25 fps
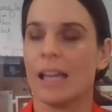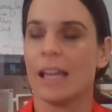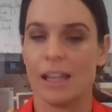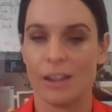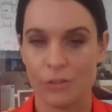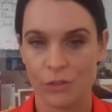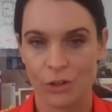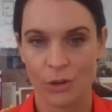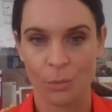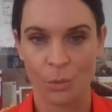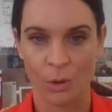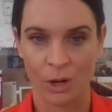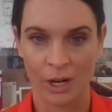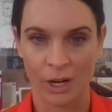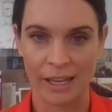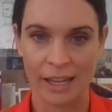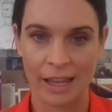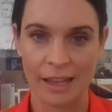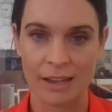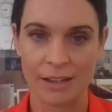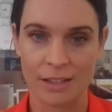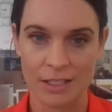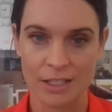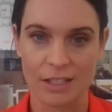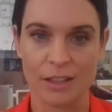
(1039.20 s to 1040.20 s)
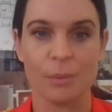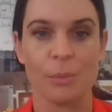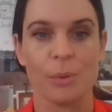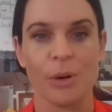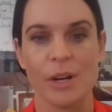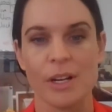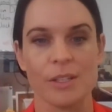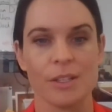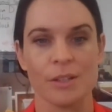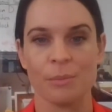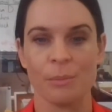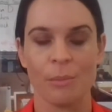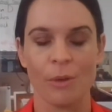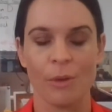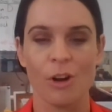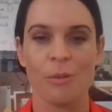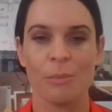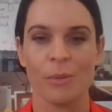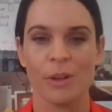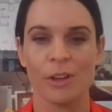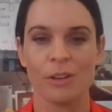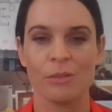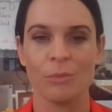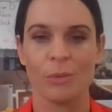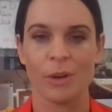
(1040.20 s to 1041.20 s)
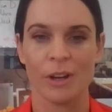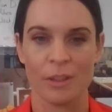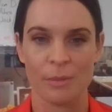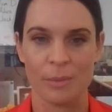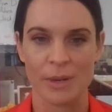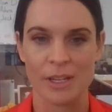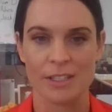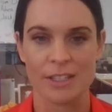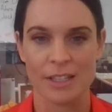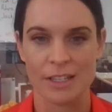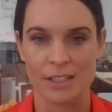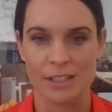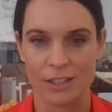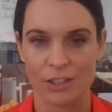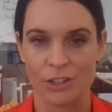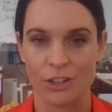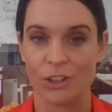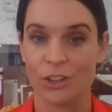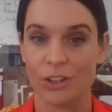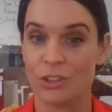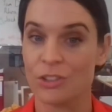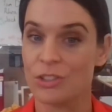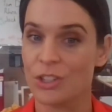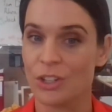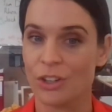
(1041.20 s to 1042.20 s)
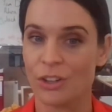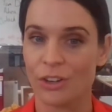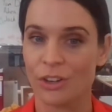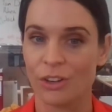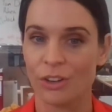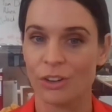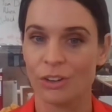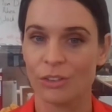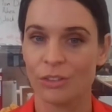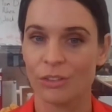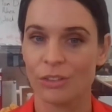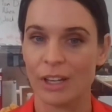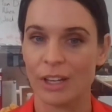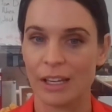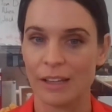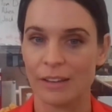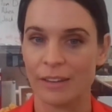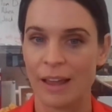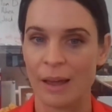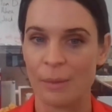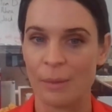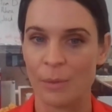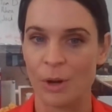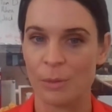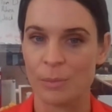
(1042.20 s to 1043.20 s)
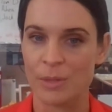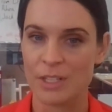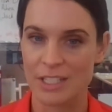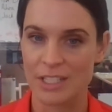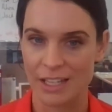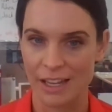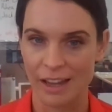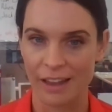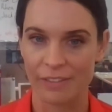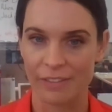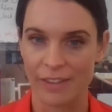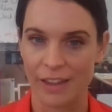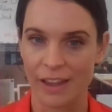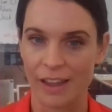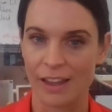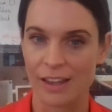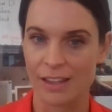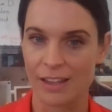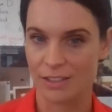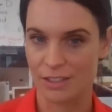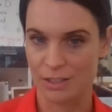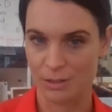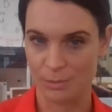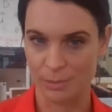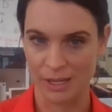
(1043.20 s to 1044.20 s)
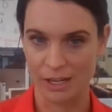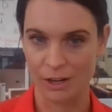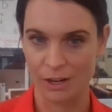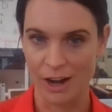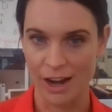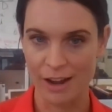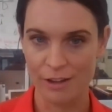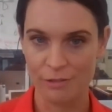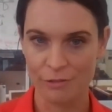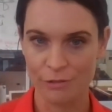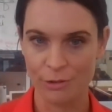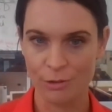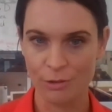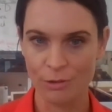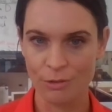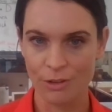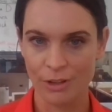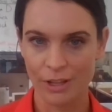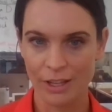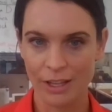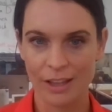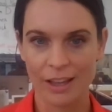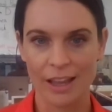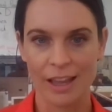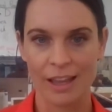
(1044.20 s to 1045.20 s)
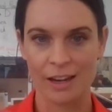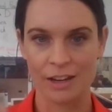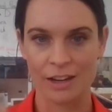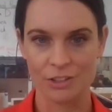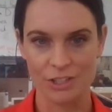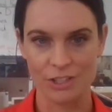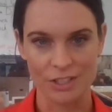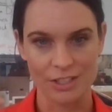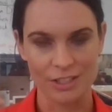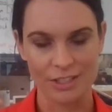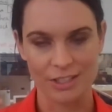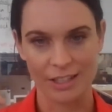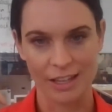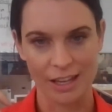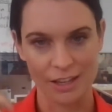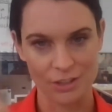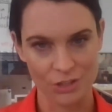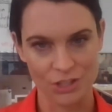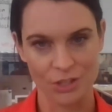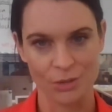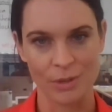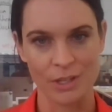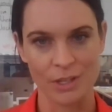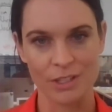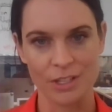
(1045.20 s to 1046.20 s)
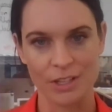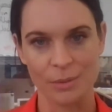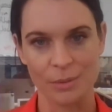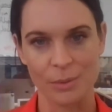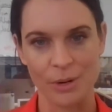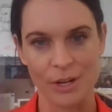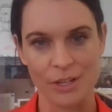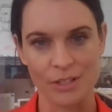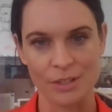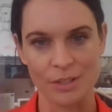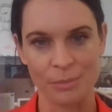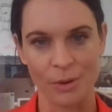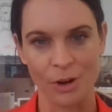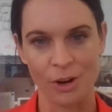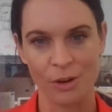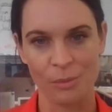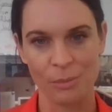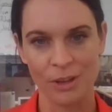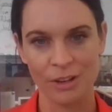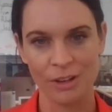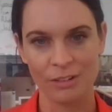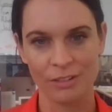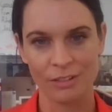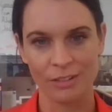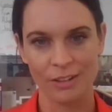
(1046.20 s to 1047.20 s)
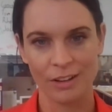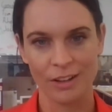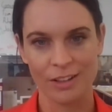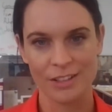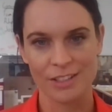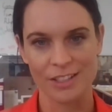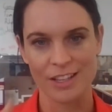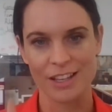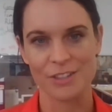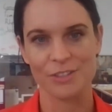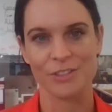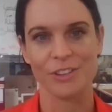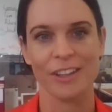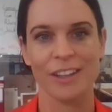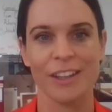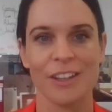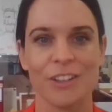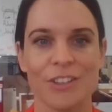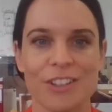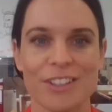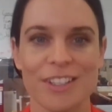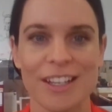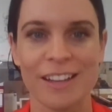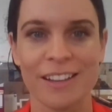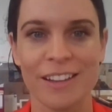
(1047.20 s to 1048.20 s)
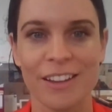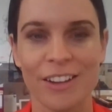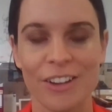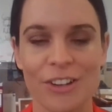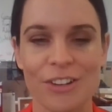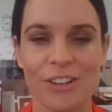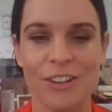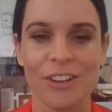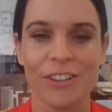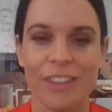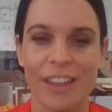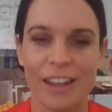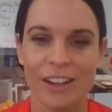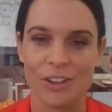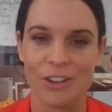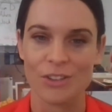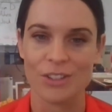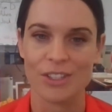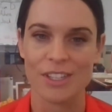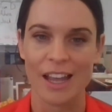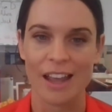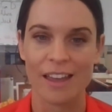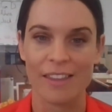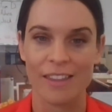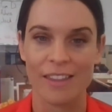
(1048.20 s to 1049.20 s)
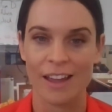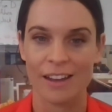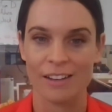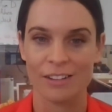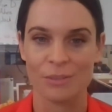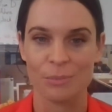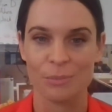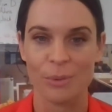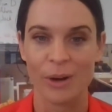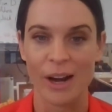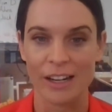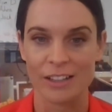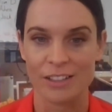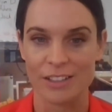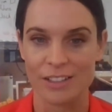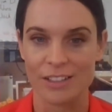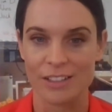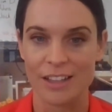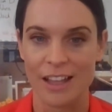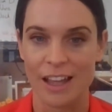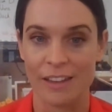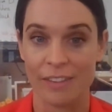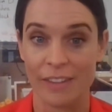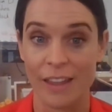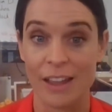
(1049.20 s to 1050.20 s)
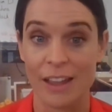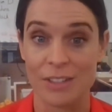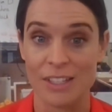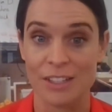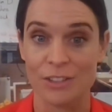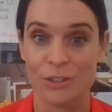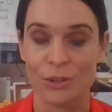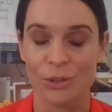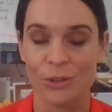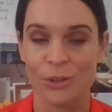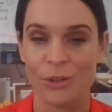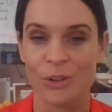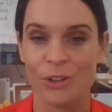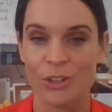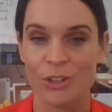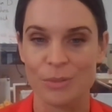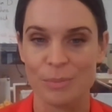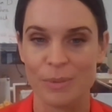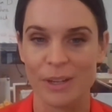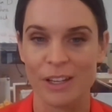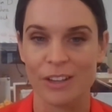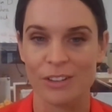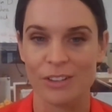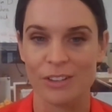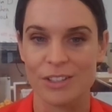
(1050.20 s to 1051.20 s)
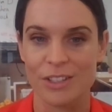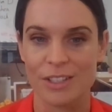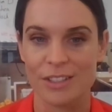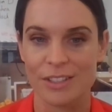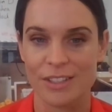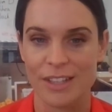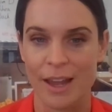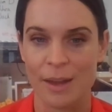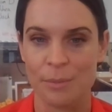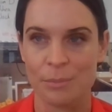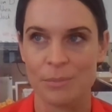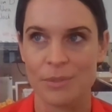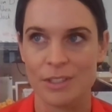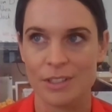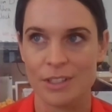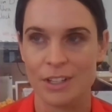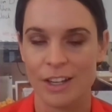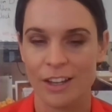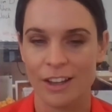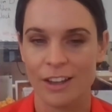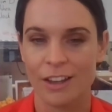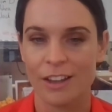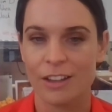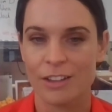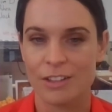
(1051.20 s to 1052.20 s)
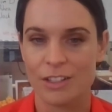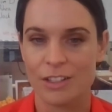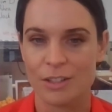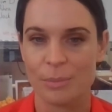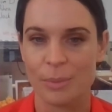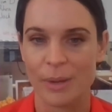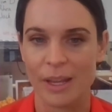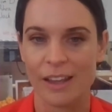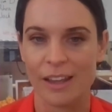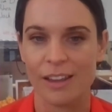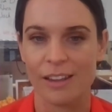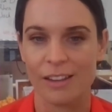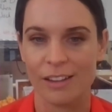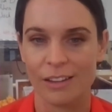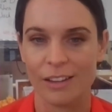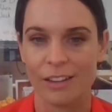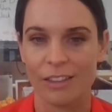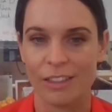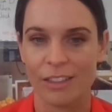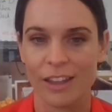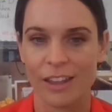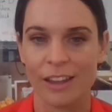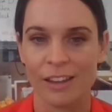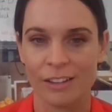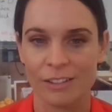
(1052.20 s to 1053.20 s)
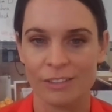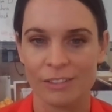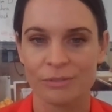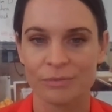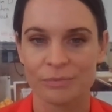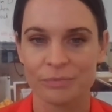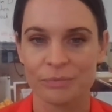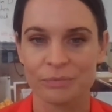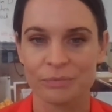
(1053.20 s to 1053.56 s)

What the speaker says: if you want to get into the present moment, one of the best things that you can do in that moment to get there is to be grateful, and it just gets you into the present moment. So that's really interesting that you say that and practice that, and that's in your course, because it seems to be a thing.